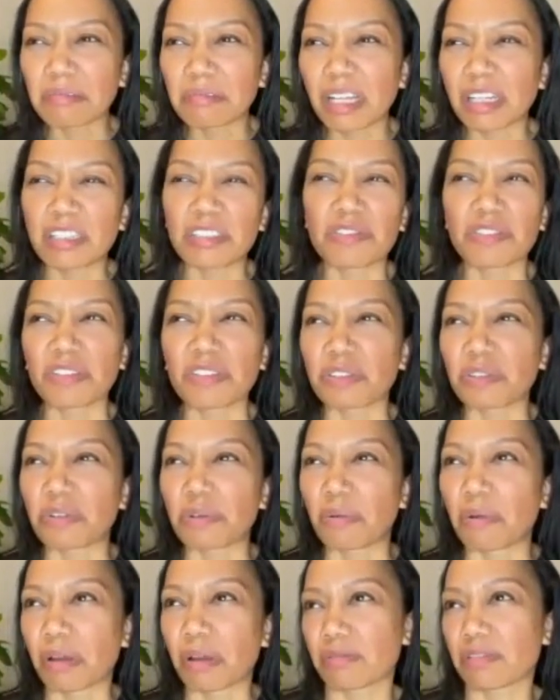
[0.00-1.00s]
that just feels
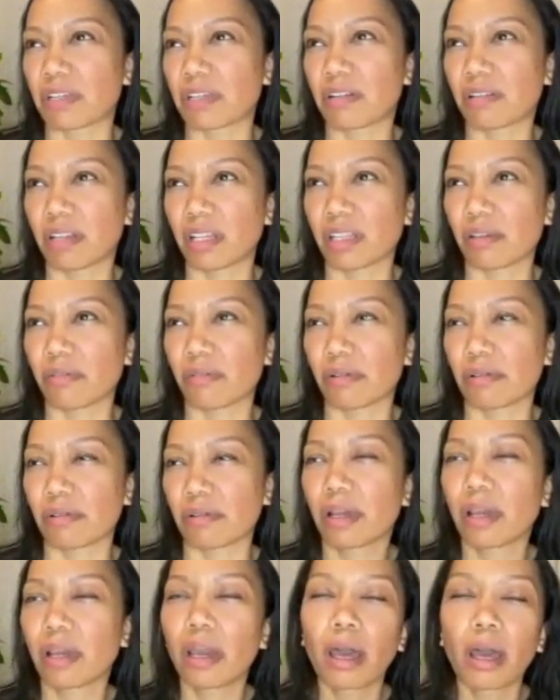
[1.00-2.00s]
gross. I don't like that word.
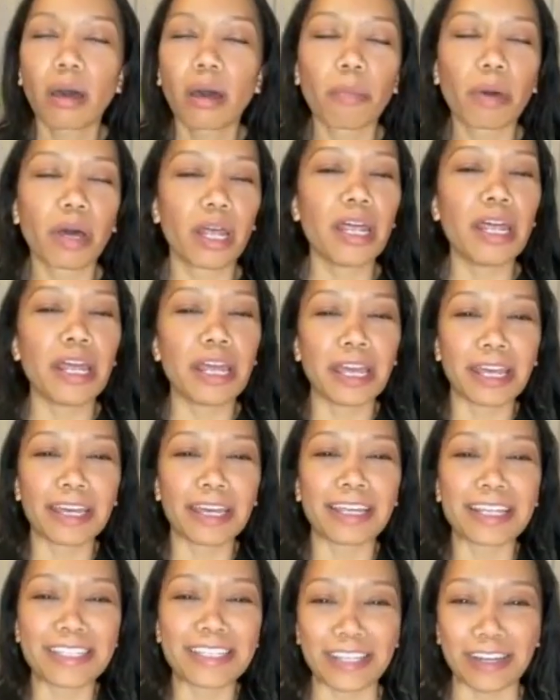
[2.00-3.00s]
But
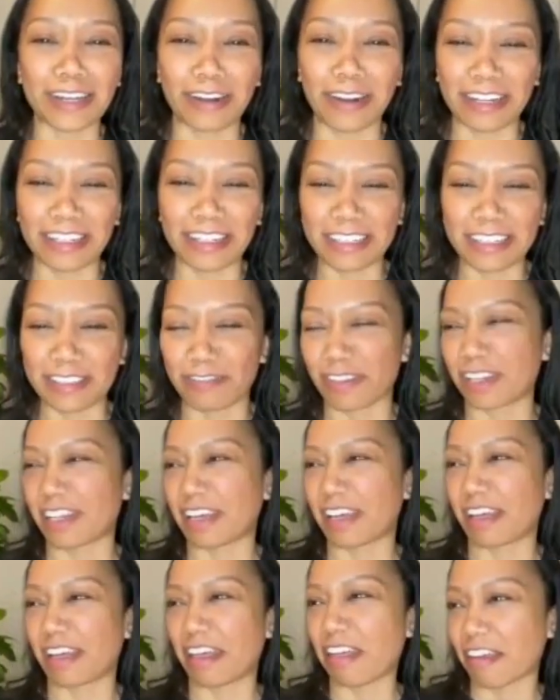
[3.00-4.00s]
sorry, it just felt
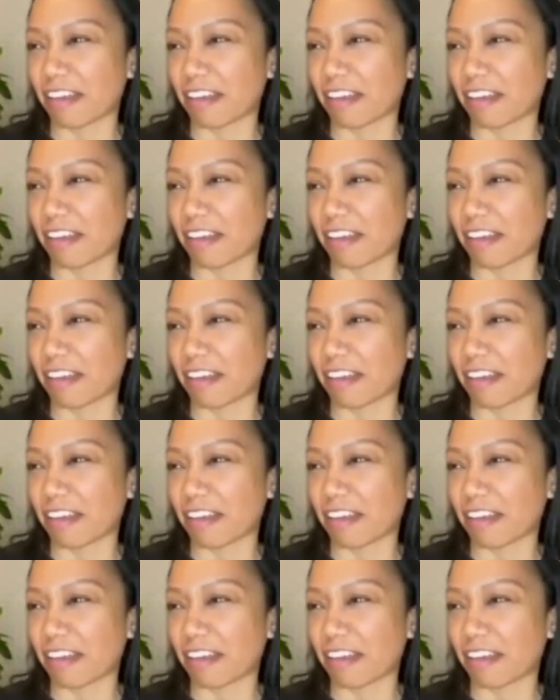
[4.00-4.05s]
like,